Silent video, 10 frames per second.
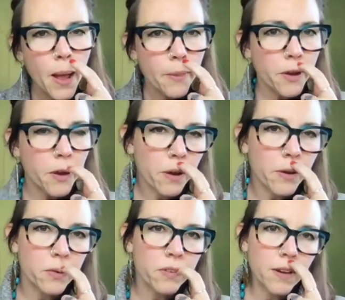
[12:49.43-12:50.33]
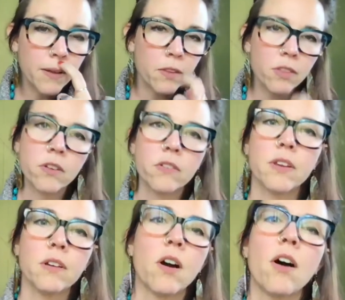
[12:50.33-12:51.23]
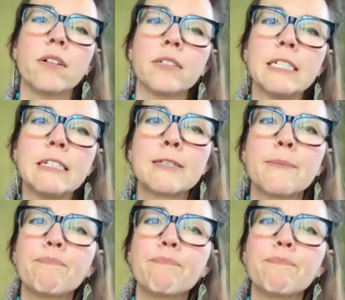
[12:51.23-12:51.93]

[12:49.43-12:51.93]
the coast in the 13 colonies.